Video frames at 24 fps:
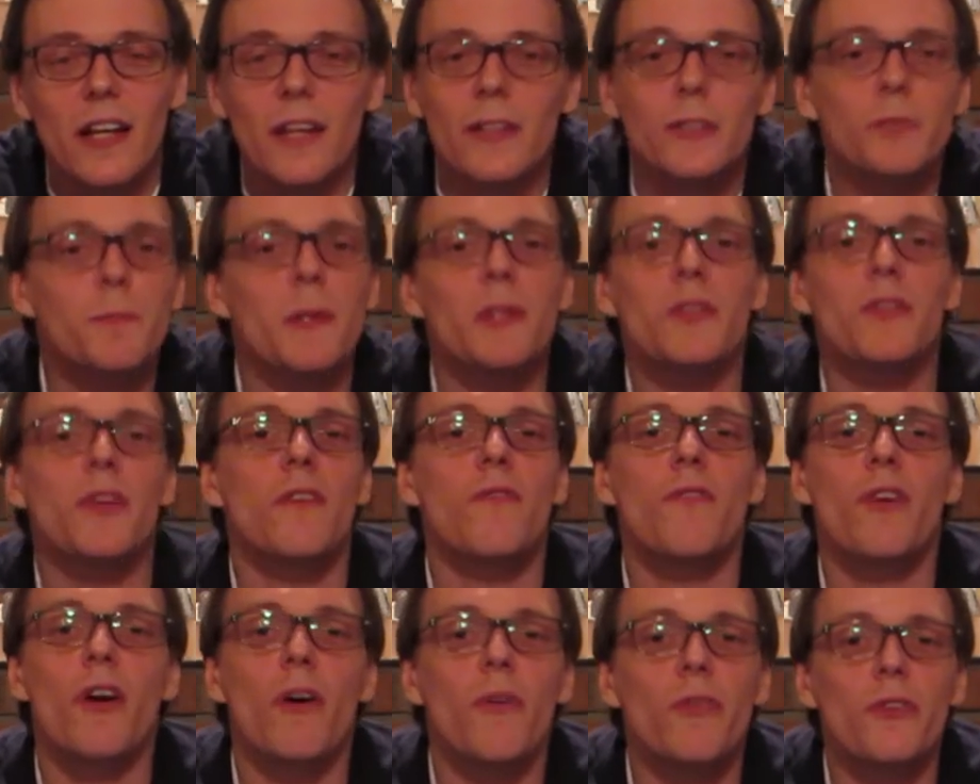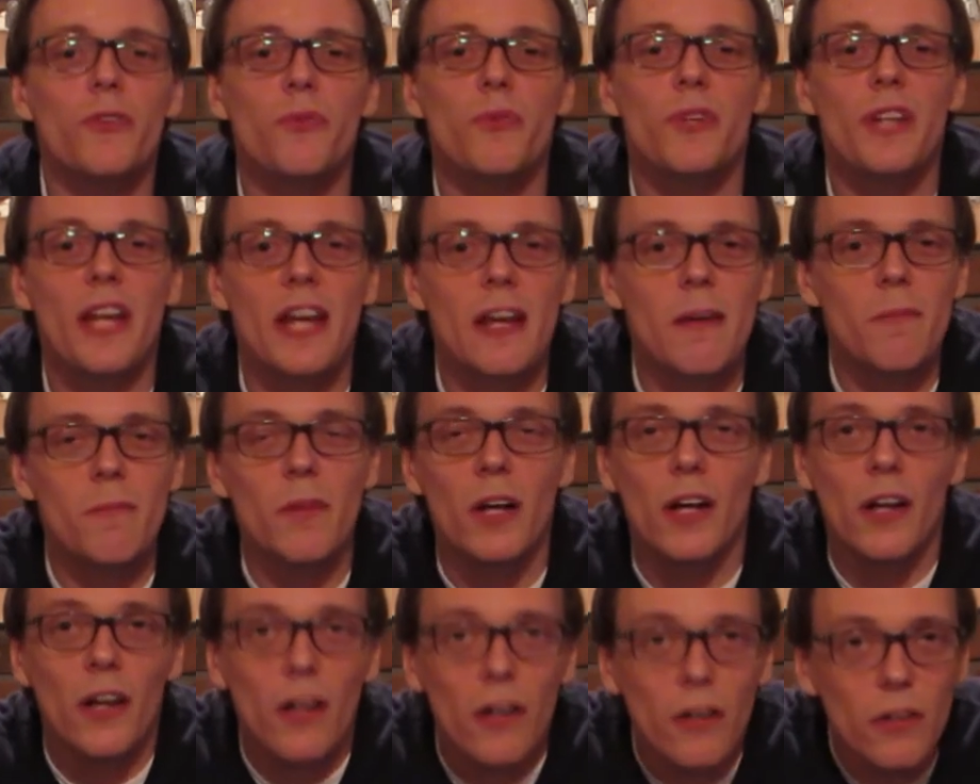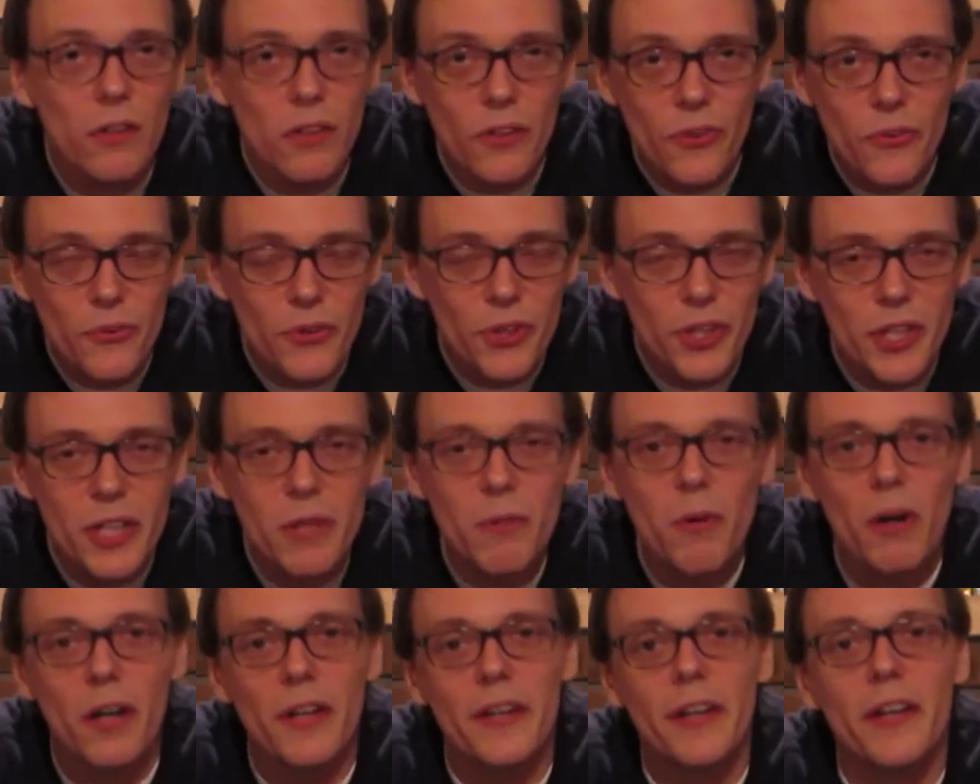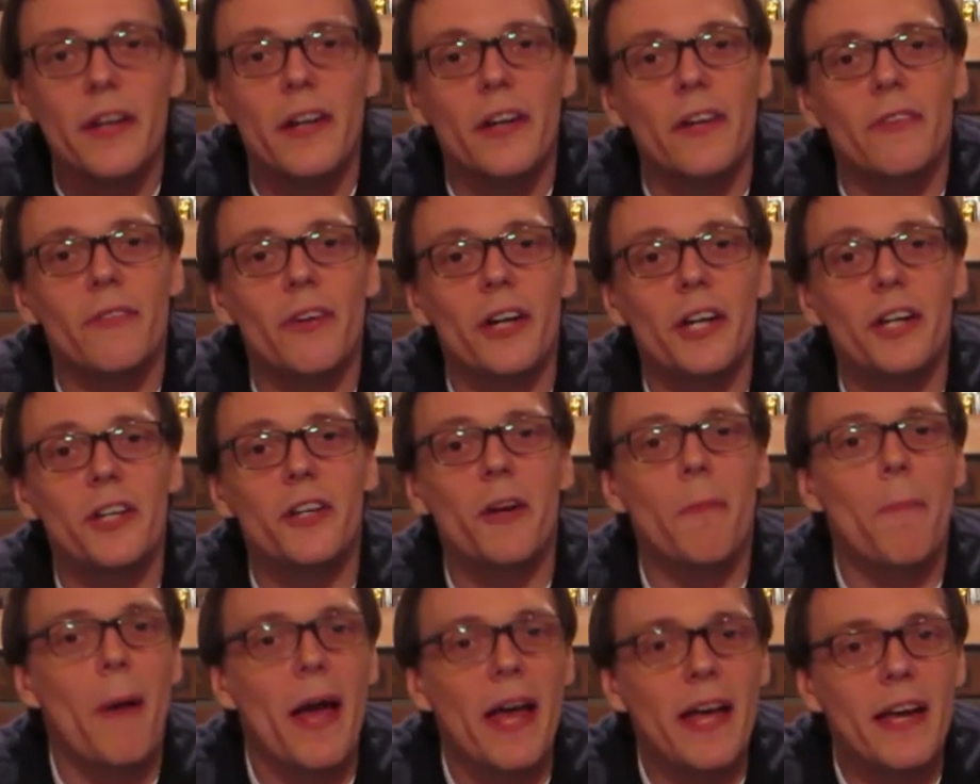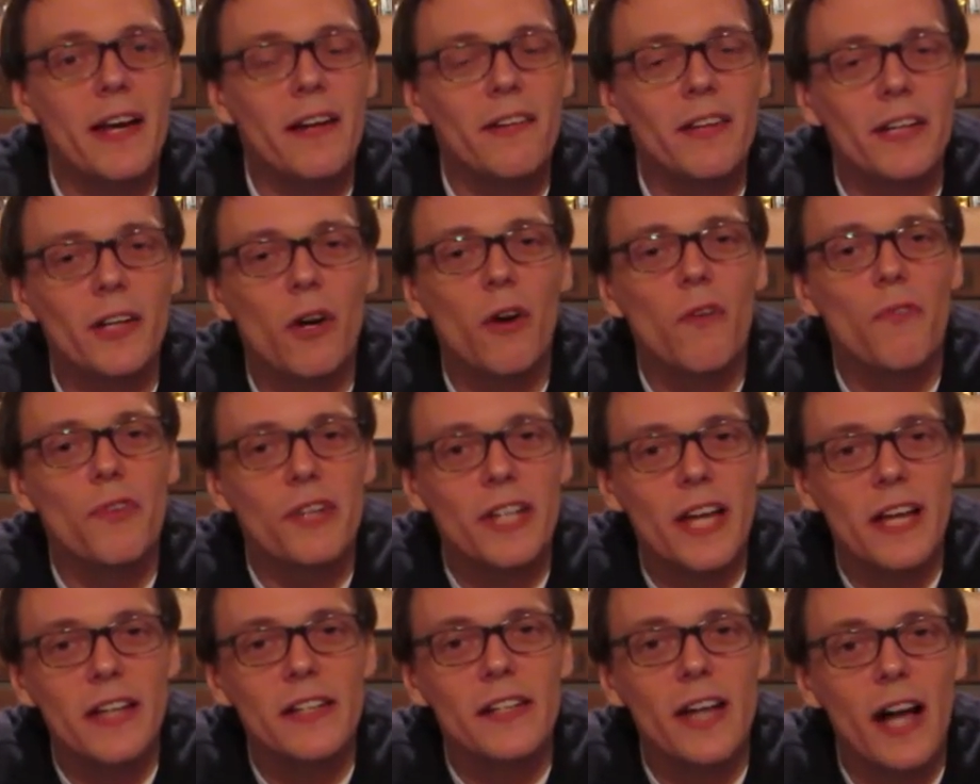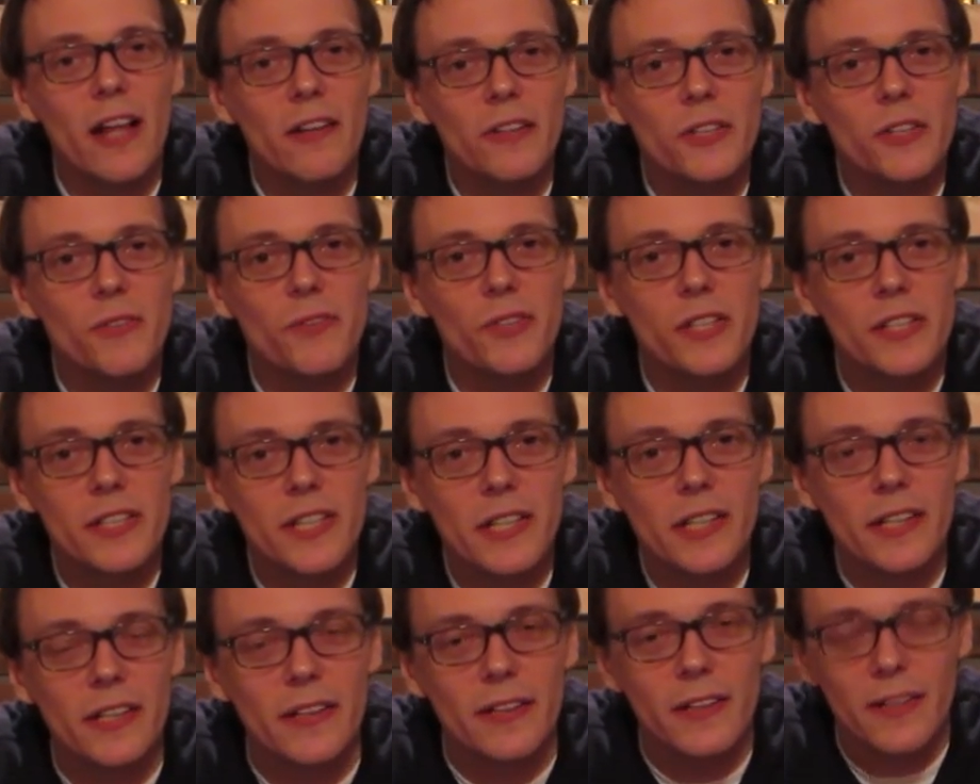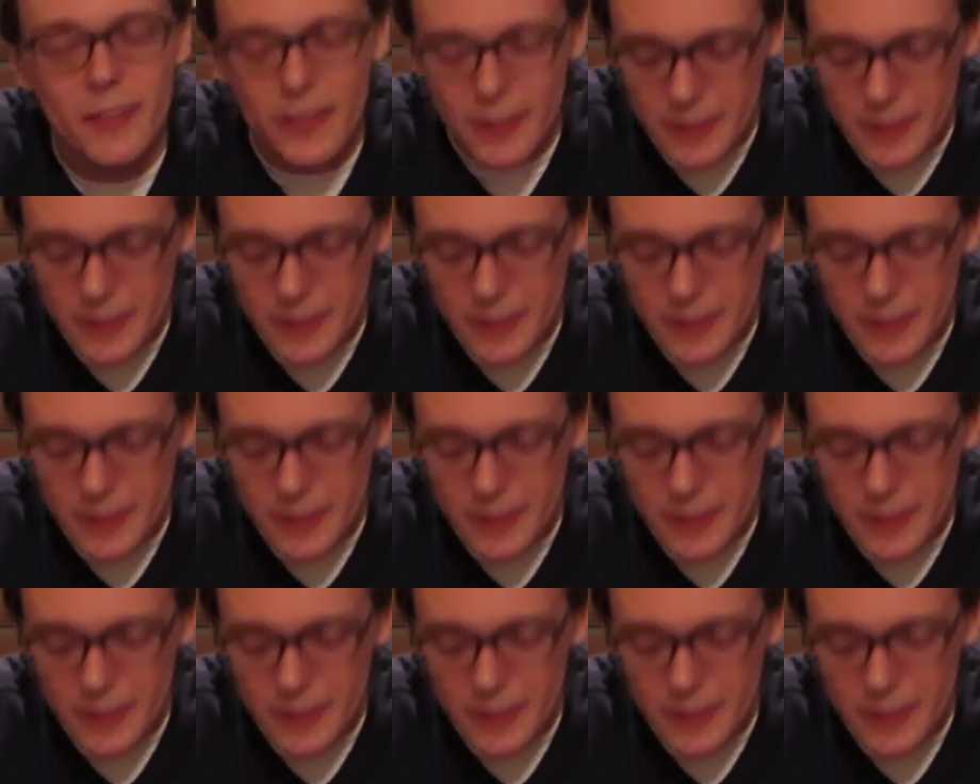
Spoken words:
Especially if you're going to a damn 3D one, right? You're paying like over $10 for a ticket.